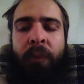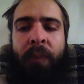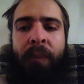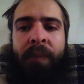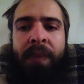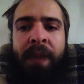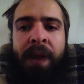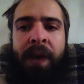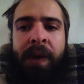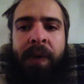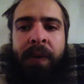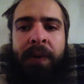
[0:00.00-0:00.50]

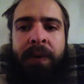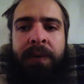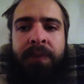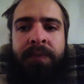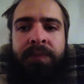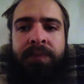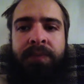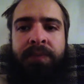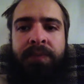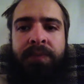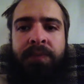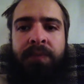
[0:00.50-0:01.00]
Now,
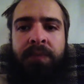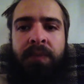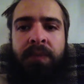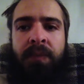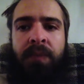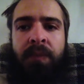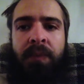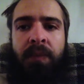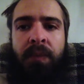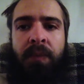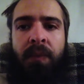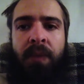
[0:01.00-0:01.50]

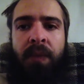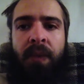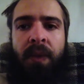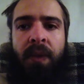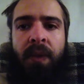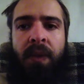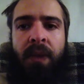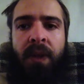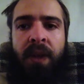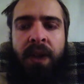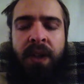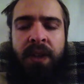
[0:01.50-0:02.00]

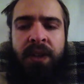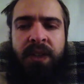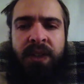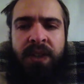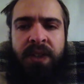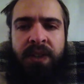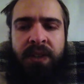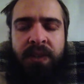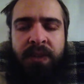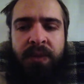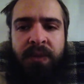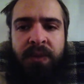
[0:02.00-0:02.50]

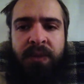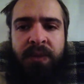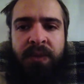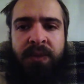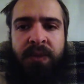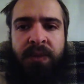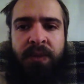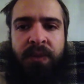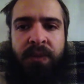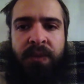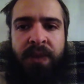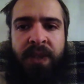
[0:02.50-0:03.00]
actually, no, it won't
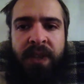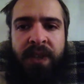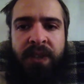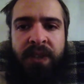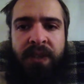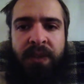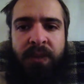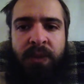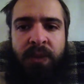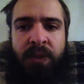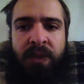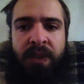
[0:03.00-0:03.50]
form
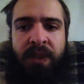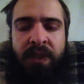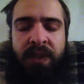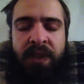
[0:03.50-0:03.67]
calcium chloride.